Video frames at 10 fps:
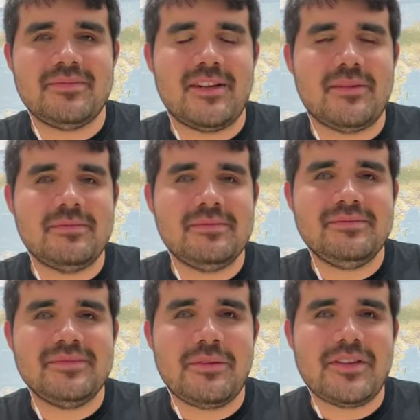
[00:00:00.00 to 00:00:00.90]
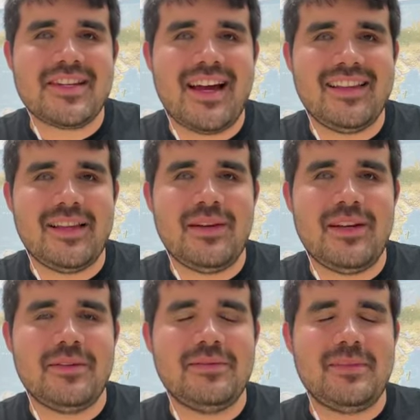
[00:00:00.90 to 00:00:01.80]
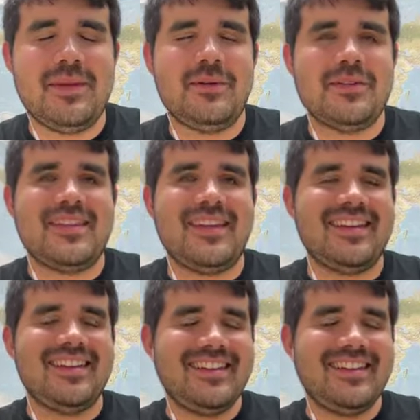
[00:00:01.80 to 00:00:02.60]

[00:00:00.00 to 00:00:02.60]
So give it a shot. Let me know what you think.